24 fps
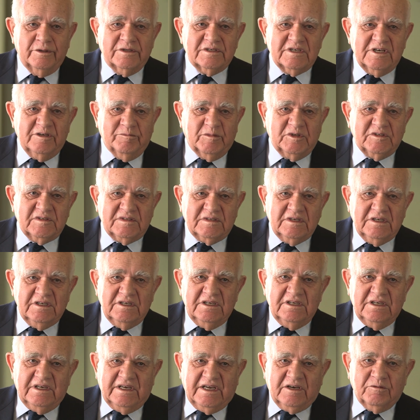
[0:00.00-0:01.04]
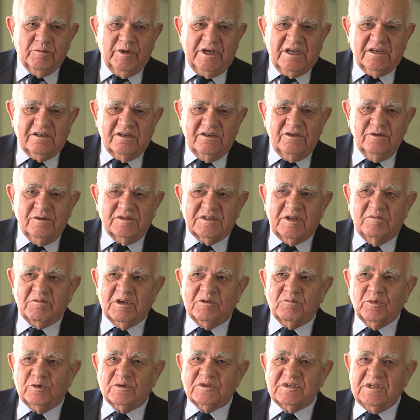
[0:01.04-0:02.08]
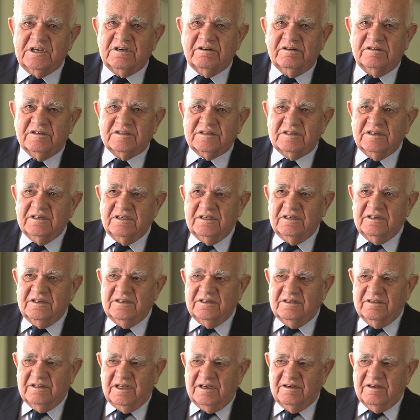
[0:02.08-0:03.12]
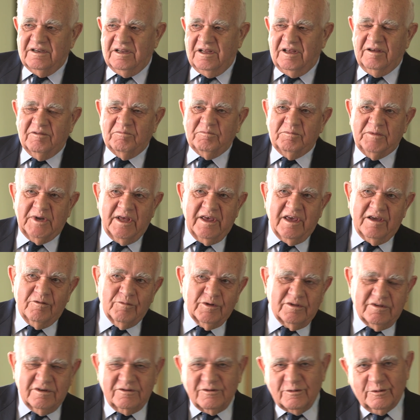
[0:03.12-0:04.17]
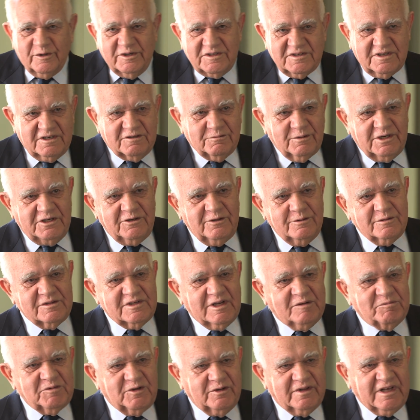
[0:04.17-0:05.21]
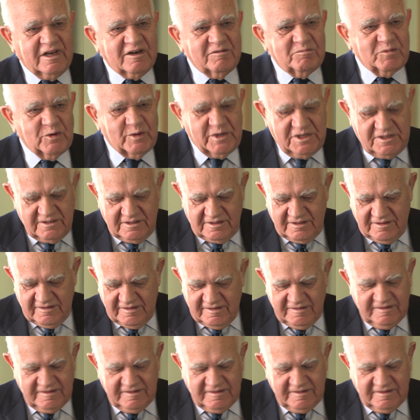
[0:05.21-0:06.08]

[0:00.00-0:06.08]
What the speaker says: to its limits, and we had to do something more serious than playing with the toys that we'd used up to that point.